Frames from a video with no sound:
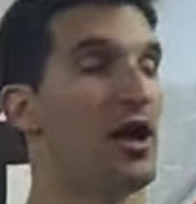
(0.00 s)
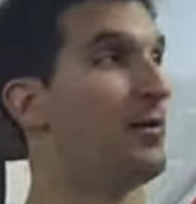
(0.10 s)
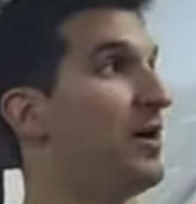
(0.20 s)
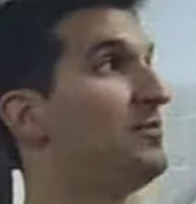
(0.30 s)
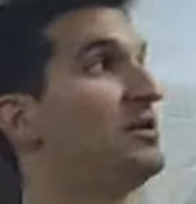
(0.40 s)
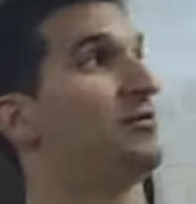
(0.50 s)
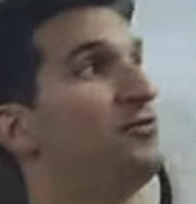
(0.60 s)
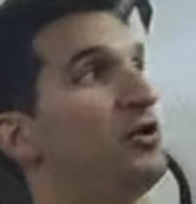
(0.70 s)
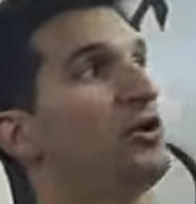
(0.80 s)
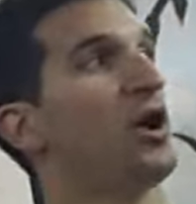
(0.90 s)
um, I mean, if
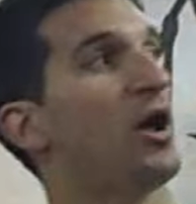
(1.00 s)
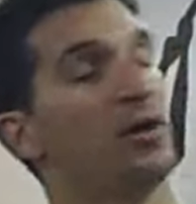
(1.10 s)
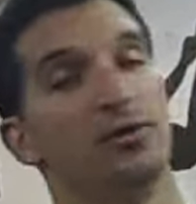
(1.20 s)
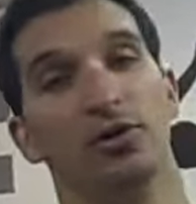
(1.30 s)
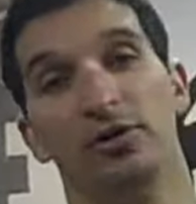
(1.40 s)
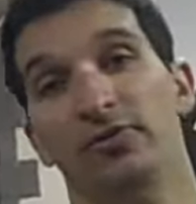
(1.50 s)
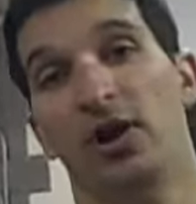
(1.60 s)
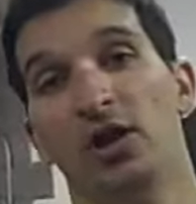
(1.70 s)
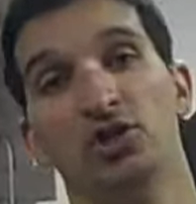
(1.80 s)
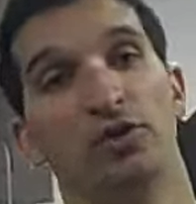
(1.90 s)
you're, uh, you know, even
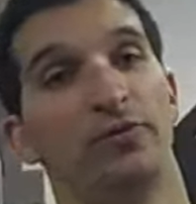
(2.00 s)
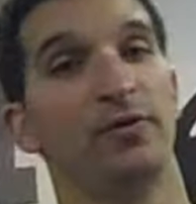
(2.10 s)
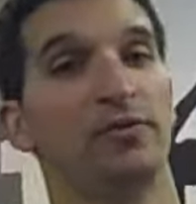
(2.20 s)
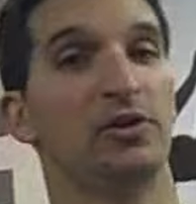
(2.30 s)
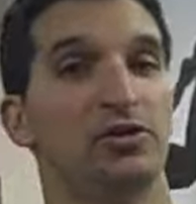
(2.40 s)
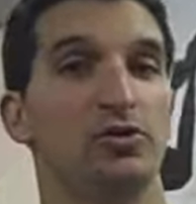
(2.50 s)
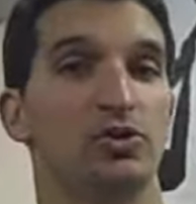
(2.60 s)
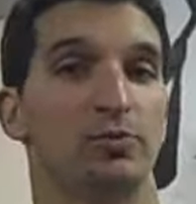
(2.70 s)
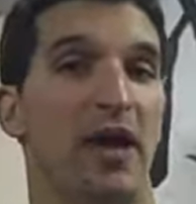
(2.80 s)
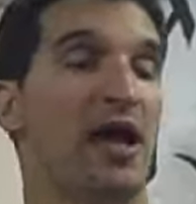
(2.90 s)
150 to
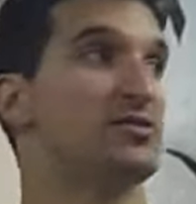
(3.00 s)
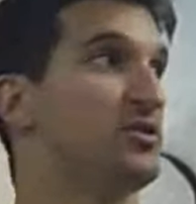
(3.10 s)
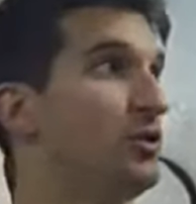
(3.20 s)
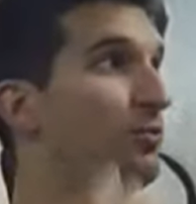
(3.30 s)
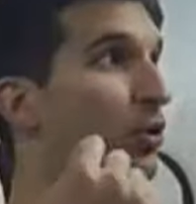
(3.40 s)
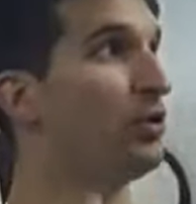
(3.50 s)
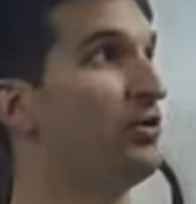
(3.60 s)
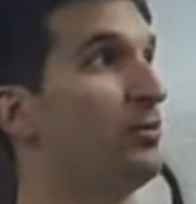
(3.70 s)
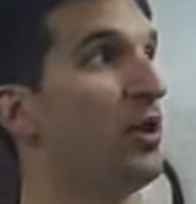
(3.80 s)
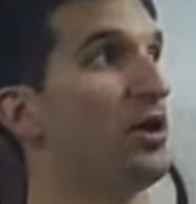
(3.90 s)
200 pounds and you're pulling
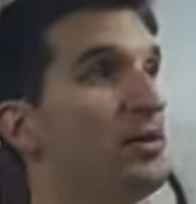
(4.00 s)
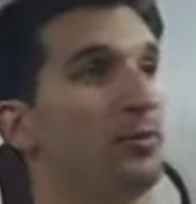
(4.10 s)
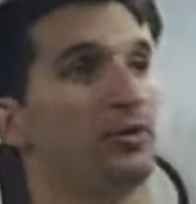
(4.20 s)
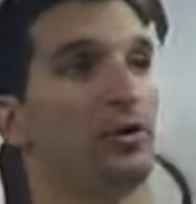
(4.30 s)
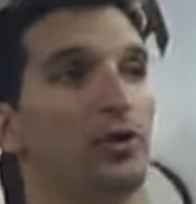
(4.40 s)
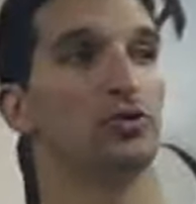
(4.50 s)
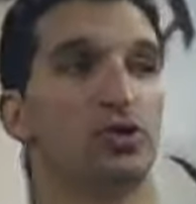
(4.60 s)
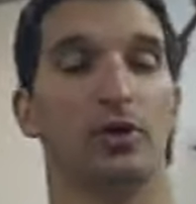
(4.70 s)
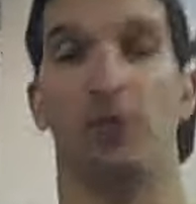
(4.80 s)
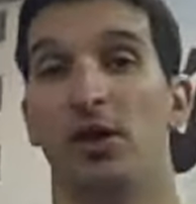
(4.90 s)
your body up with a close
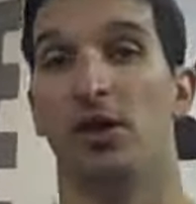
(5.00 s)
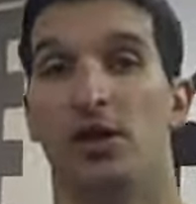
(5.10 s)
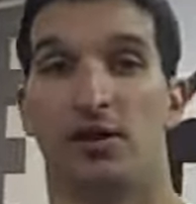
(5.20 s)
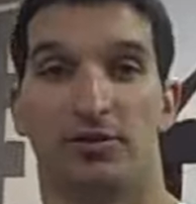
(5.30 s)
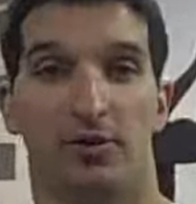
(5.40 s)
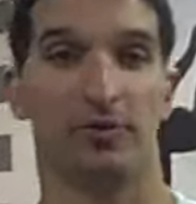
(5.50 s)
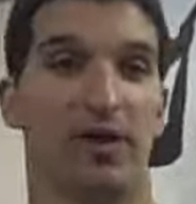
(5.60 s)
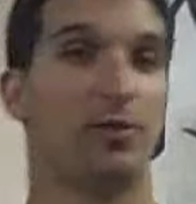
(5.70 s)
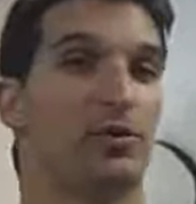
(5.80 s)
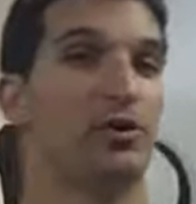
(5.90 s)
grip, don't
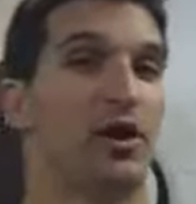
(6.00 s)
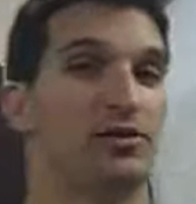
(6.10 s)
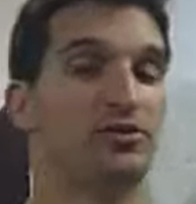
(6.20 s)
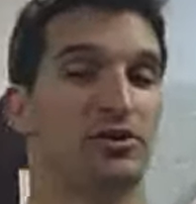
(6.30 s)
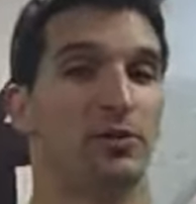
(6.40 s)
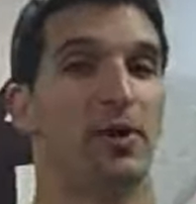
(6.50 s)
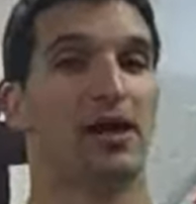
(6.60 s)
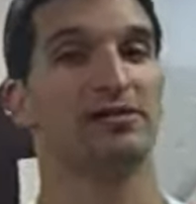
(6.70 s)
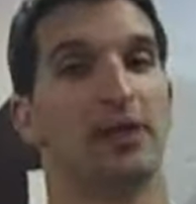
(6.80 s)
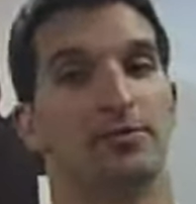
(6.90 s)
tell me you're not using your
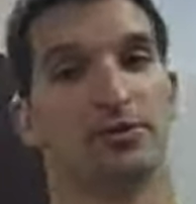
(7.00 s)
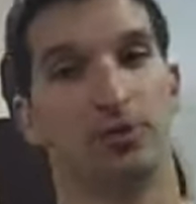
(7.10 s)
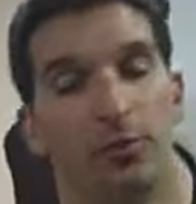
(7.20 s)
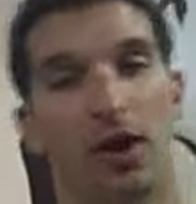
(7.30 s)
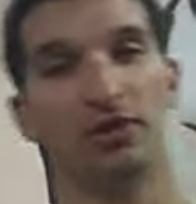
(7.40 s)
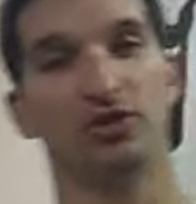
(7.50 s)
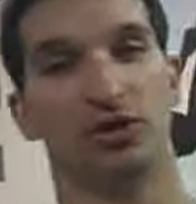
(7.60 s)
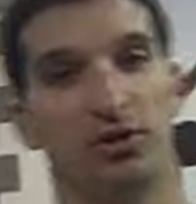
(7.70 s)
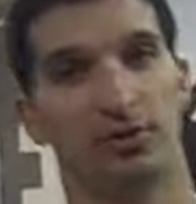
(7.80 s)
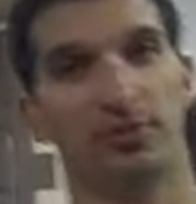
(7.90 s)
biceps. Your Show the
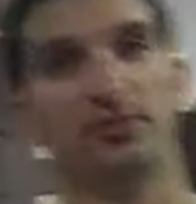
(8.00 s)
guns,